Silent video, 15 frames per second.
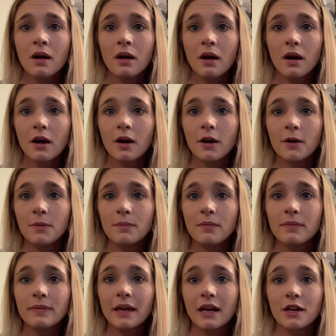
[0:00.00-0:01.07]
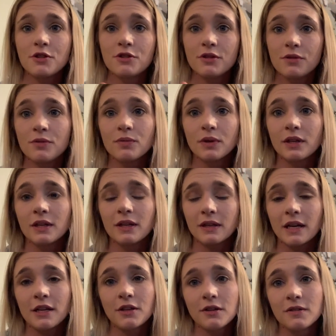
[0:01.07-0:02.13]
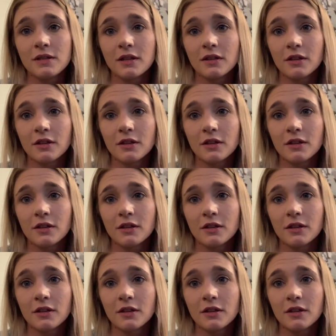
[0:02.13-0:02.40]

that I do really like using the